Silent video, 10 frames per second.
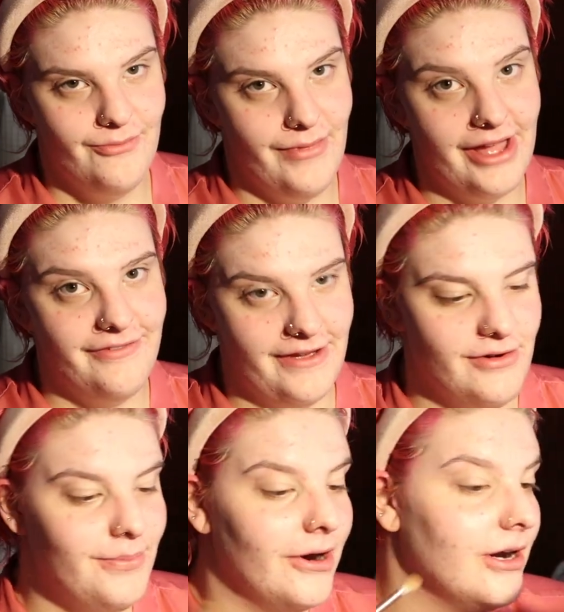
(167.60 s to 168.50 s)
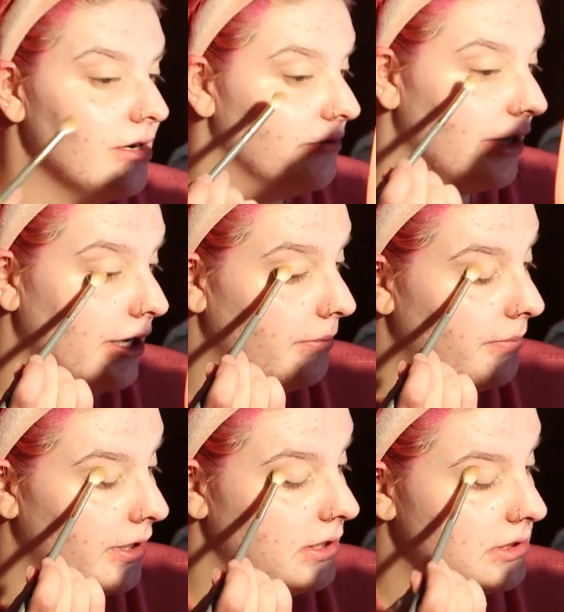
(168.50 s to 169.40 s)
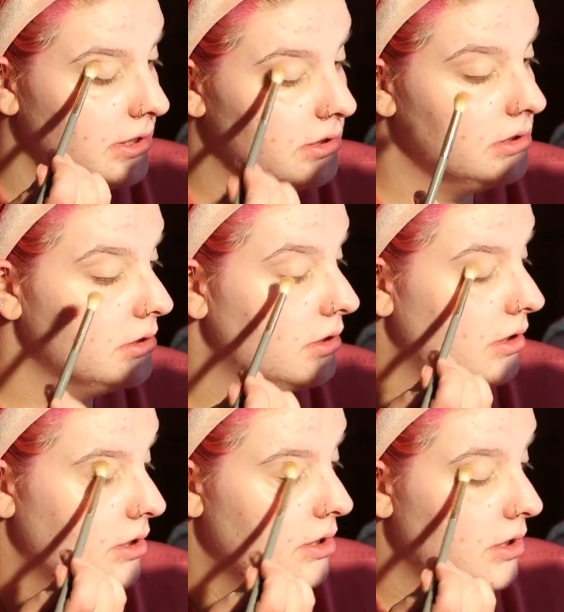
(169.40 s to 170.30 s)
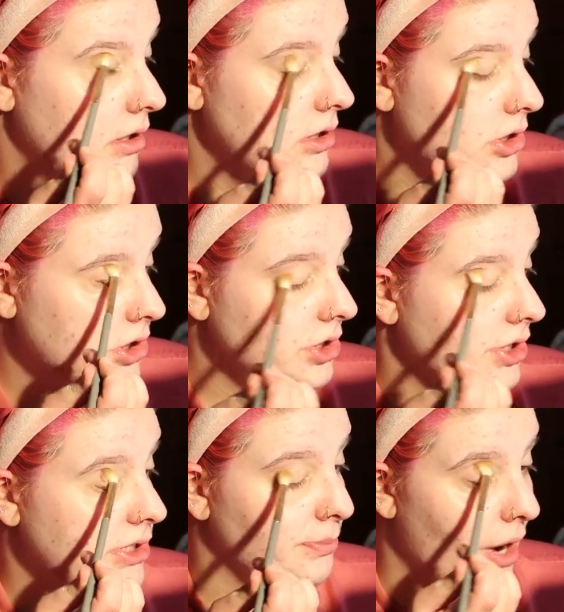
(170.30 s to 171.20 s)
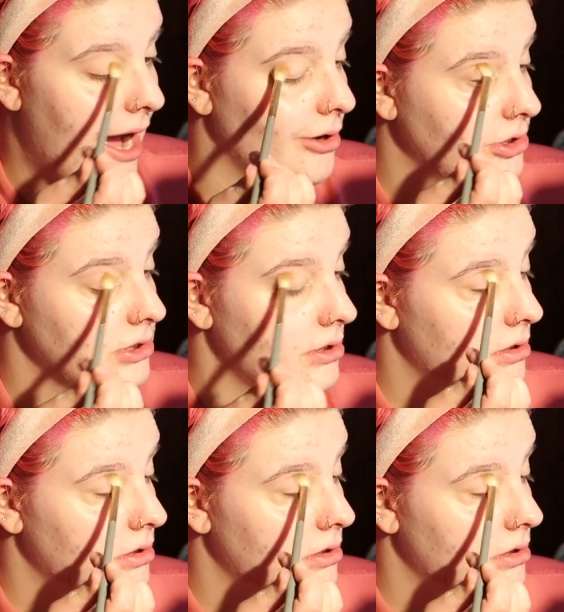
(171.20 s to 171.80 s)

my favorite part of, like, being single is you just get to browse.